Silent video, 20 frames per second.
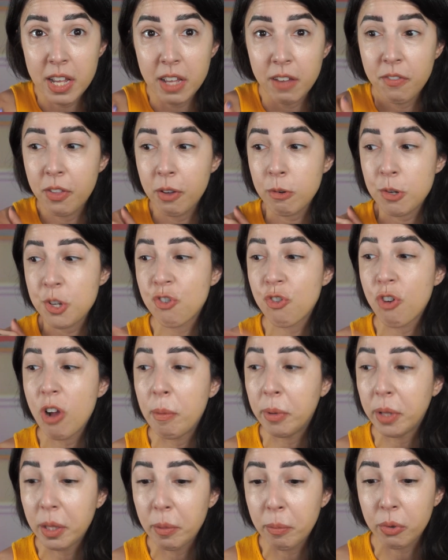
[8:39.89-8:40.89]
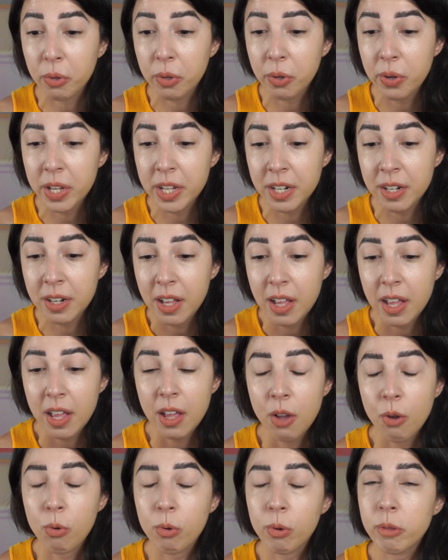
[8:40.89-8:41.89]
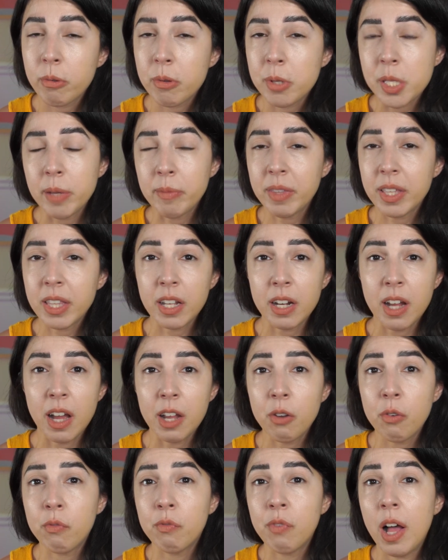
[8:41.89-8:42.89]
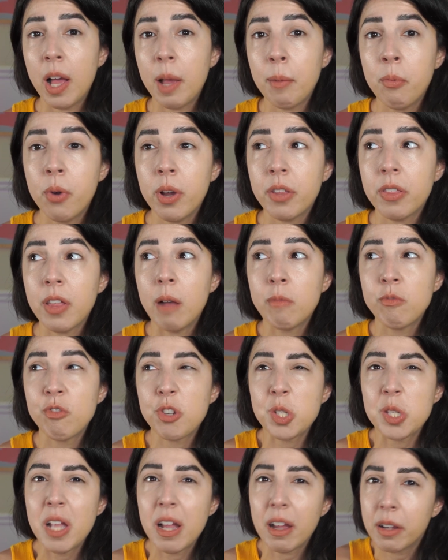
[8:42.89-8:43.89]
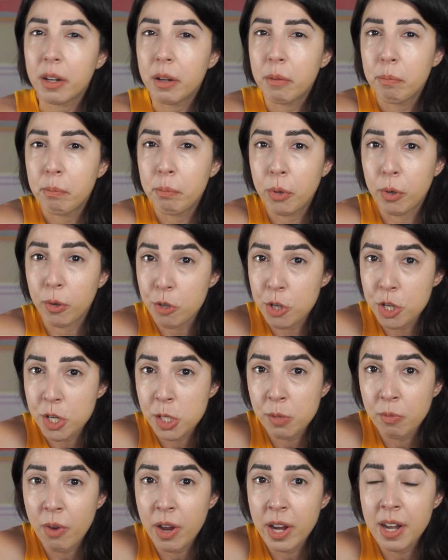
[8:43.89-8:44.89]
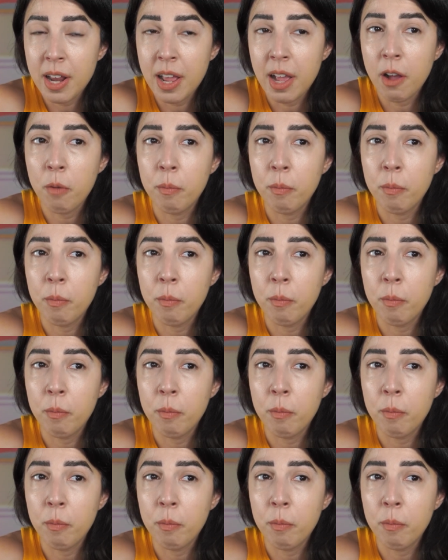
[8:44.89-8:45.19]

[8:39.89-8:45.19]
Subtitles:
If there's trouble a brewing or there's something that I don't vibe with, I'm just not going to purchase right now.